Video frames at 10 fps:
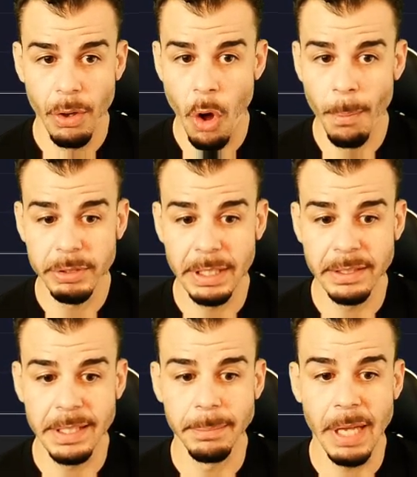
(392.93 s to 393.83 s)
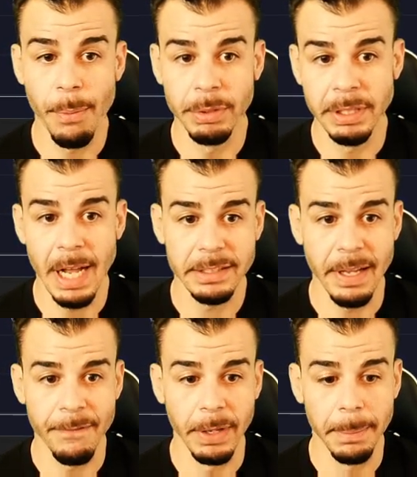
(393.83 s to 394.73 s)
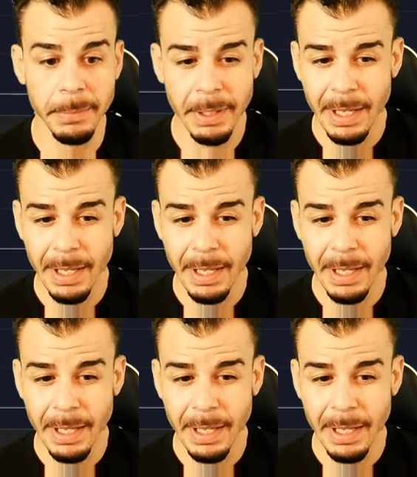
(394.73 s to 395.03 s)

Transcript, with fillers: almost at the same time when the dots have flipped